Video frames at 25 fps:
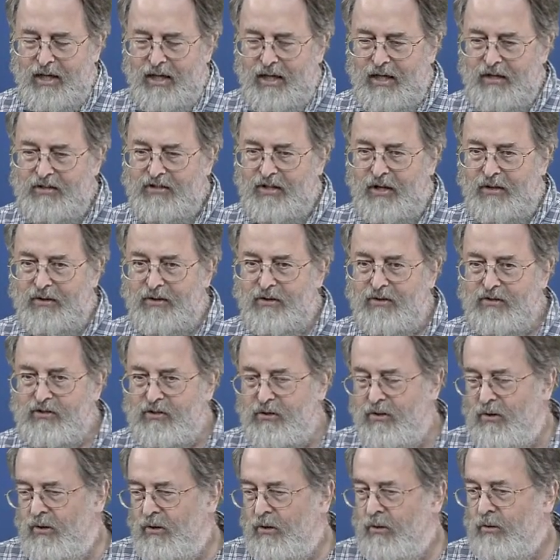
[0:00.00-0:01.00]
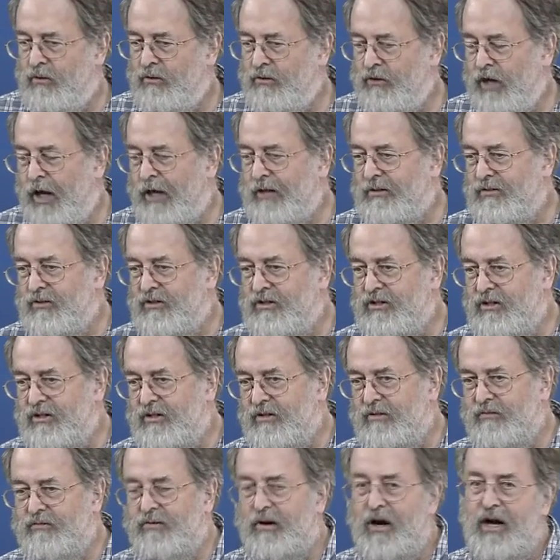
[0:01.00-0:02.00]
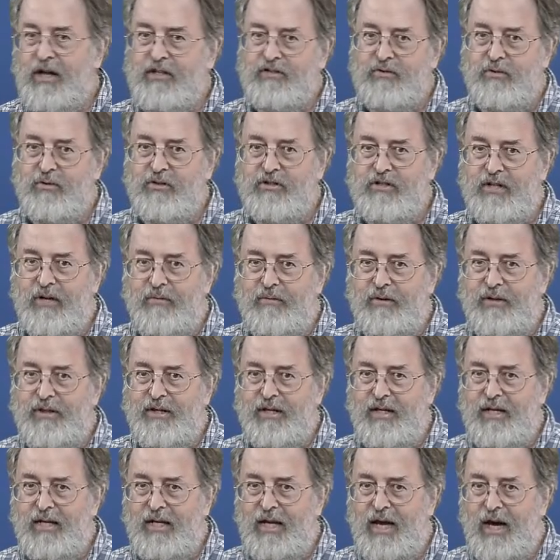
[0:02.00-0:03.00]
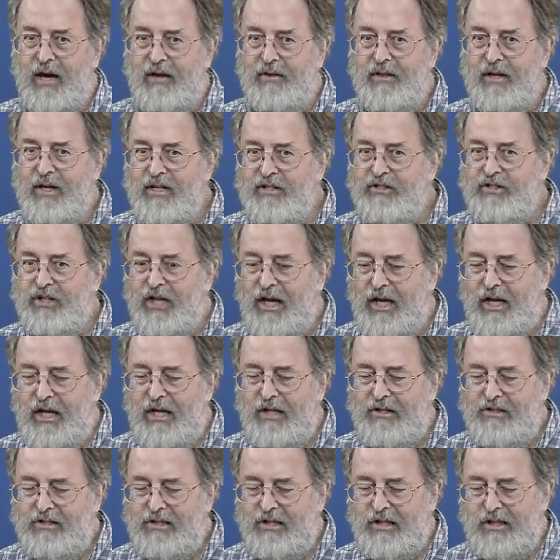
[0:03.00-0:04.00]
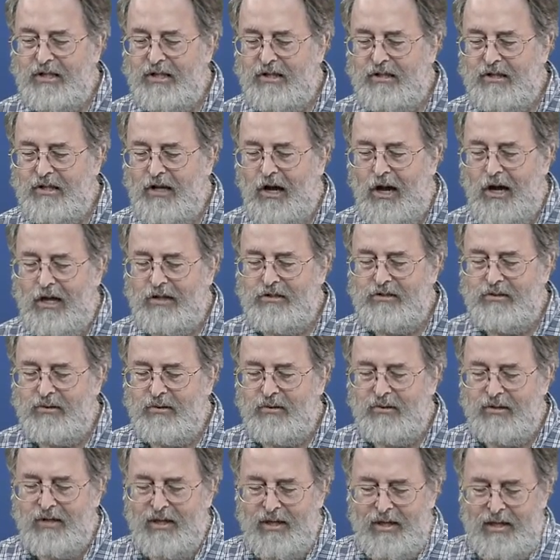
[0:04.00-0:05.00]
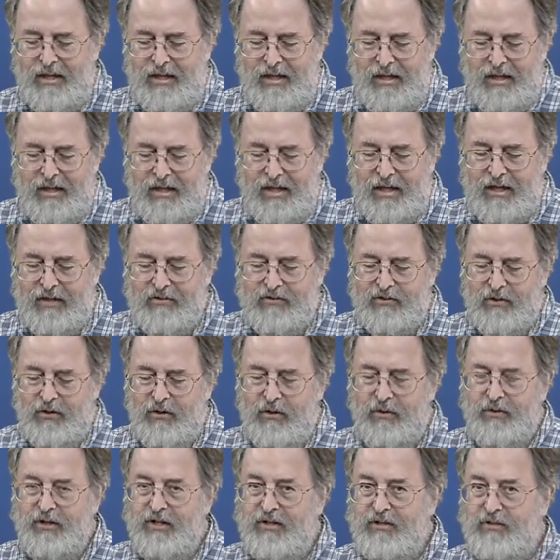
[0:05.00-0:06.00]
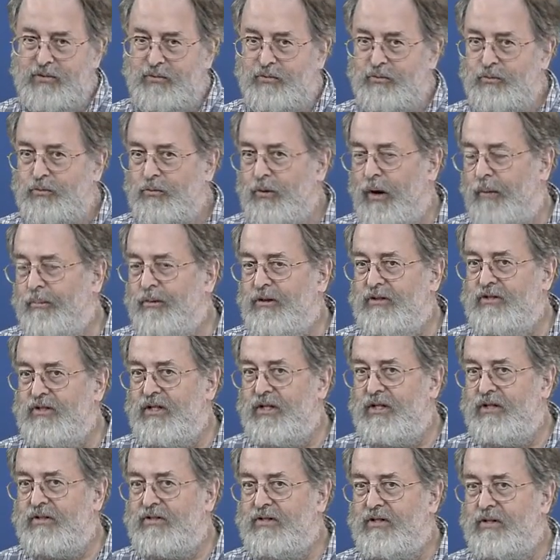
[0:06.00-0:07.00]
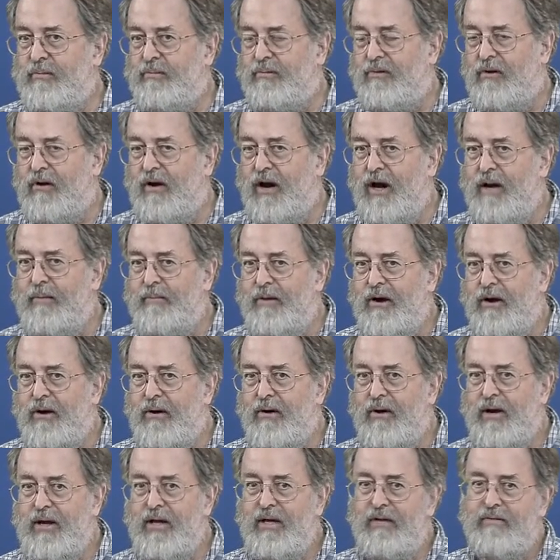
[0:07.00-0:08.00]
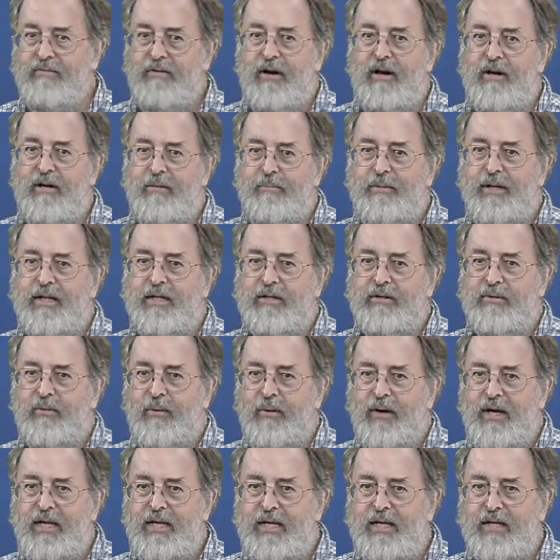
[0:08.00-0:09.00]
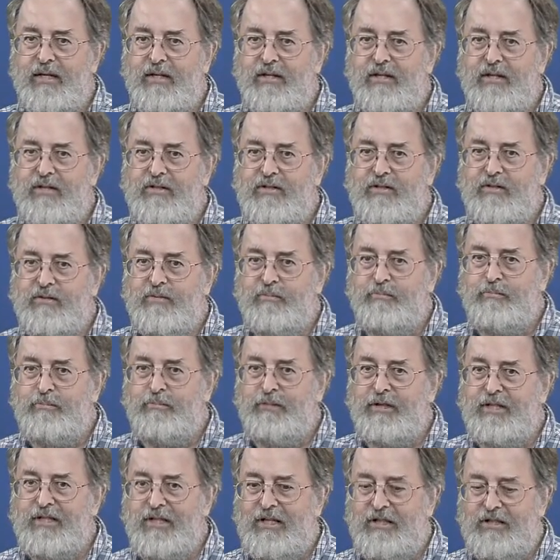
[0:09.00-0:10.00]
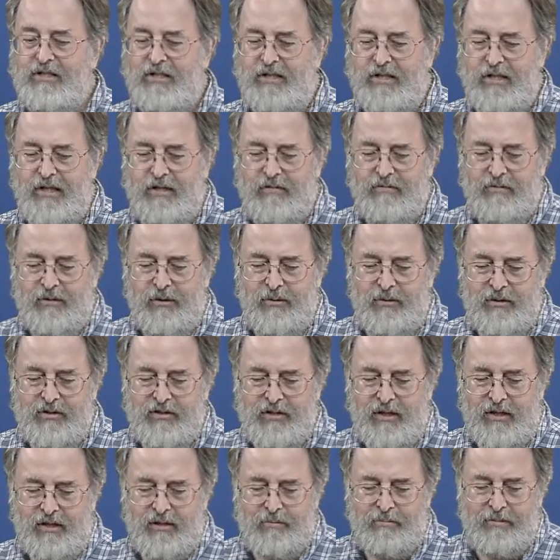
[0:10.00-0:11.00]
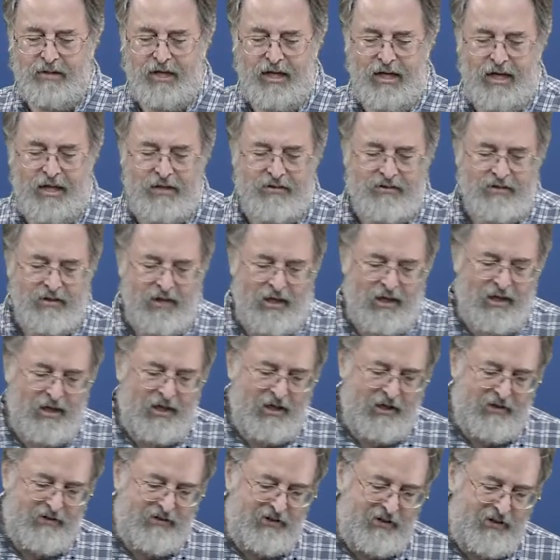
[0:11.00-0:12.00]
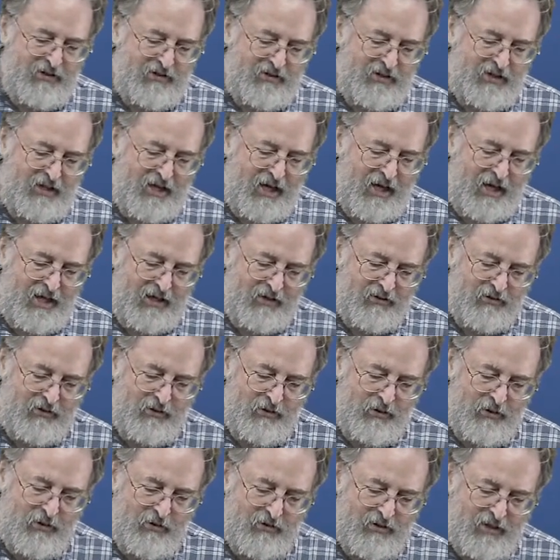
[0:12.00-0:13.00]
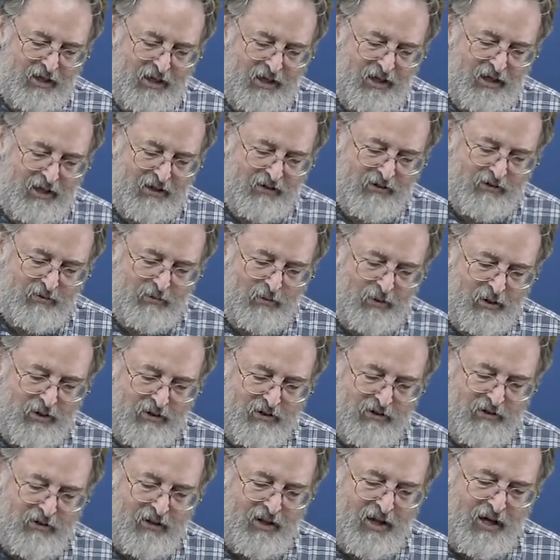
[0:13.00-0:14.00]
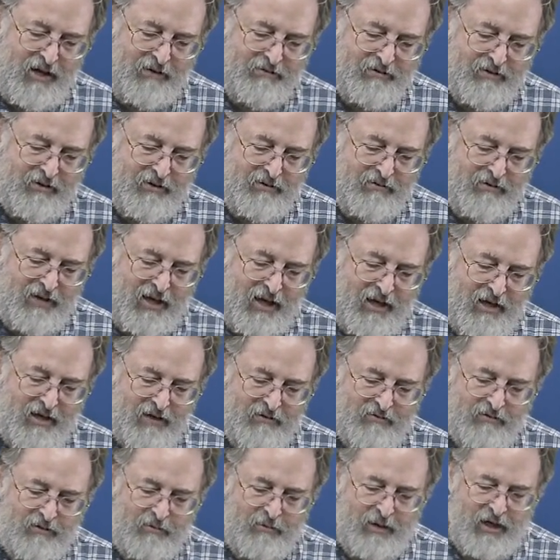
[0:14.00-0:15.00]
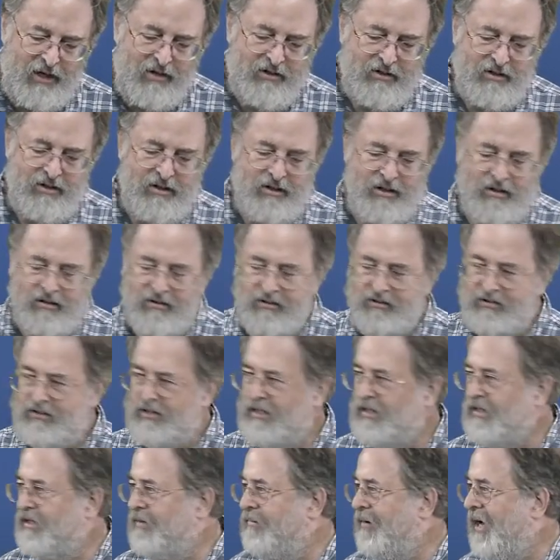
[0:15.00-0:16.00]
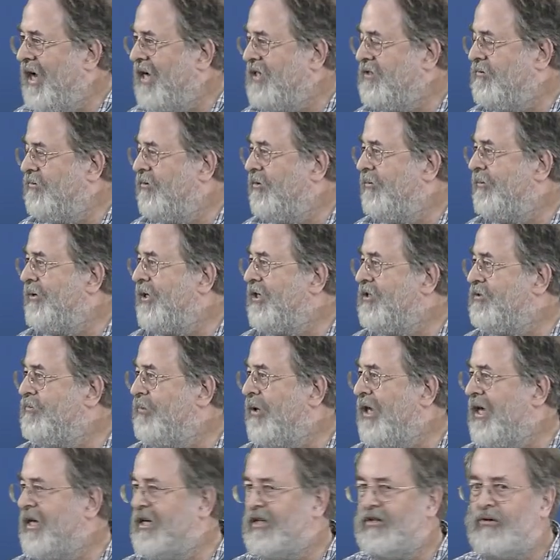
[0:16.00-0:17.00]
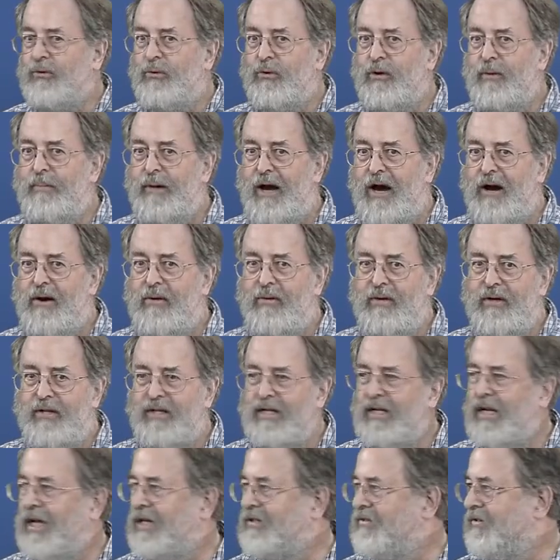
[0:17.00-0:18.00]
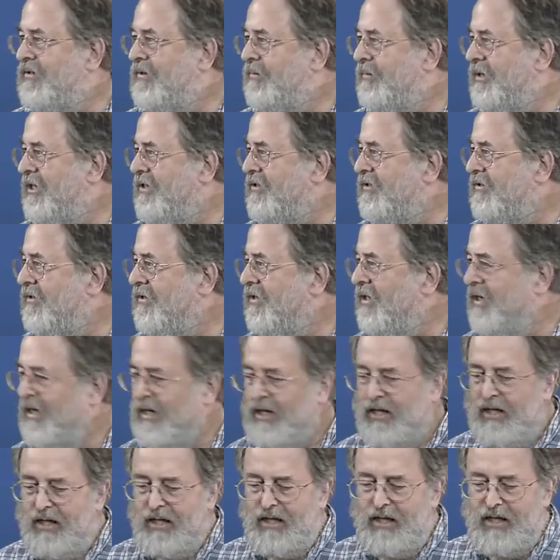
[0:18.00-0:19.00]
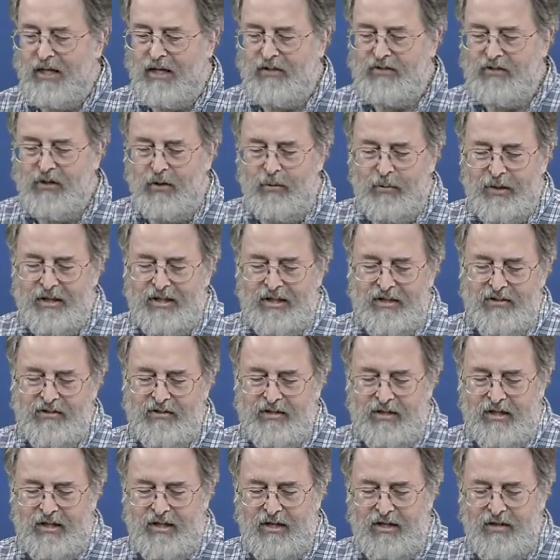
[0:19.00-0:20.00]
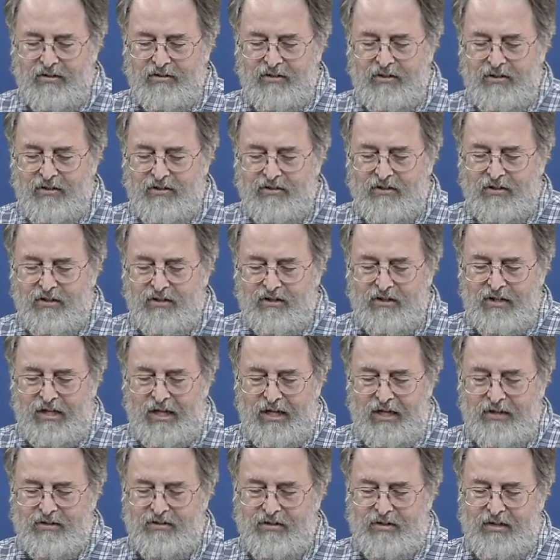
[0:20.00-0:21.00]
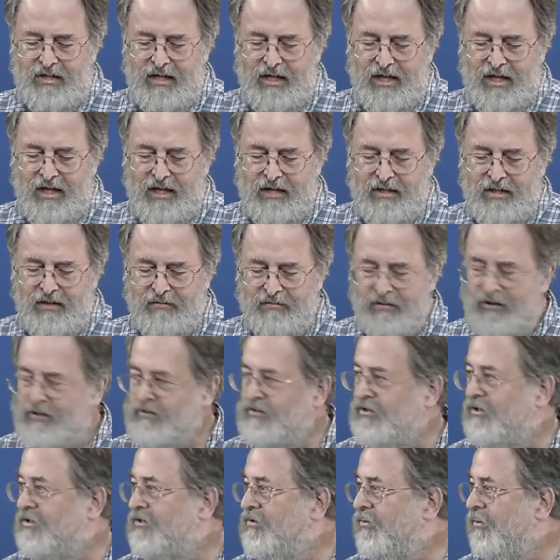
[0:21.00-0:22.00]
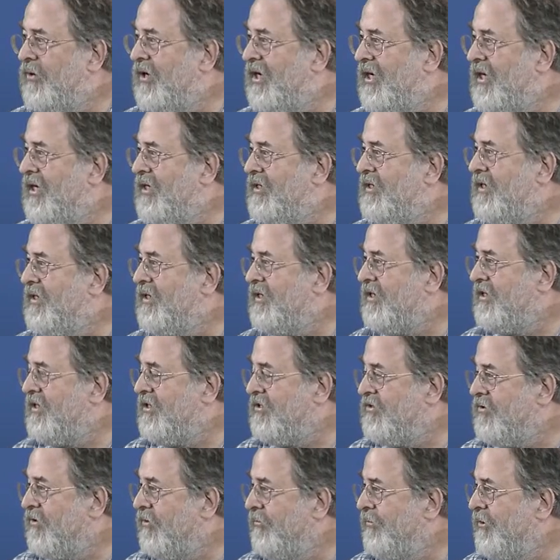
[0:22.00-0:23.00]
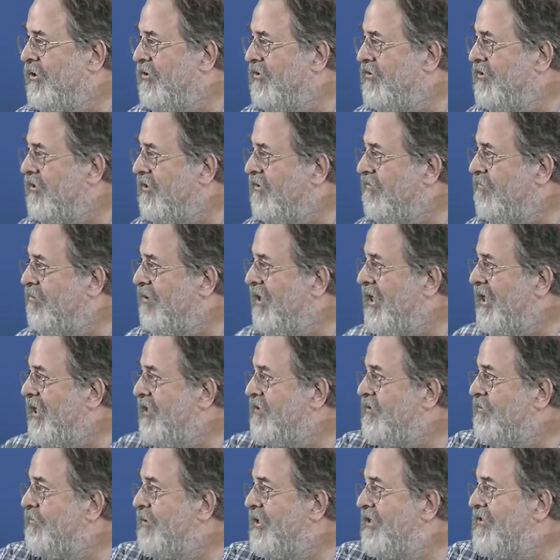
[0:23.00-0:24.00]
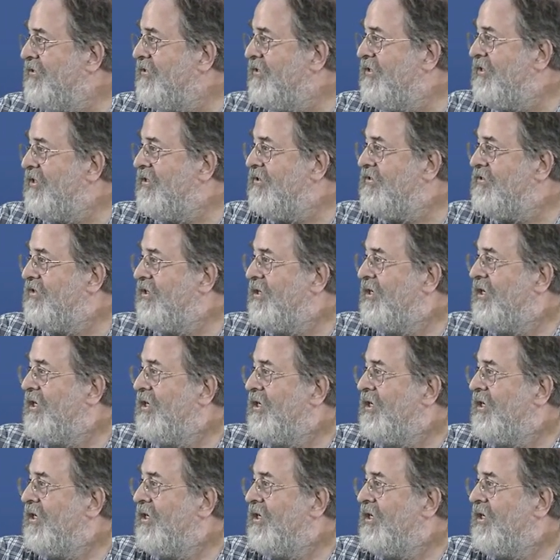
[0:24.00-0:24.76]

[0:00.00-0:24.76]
each other, so nitrogen, phosphorus, everything, how they change in concert. And so this represents the primary environmental gradient that's potentially influencing the plants. CCA2 takes what's left of that information and looks at the maximum explanatory power in the next dimension. And so what this does is suggest that if there's a trend in the distribution of plant species,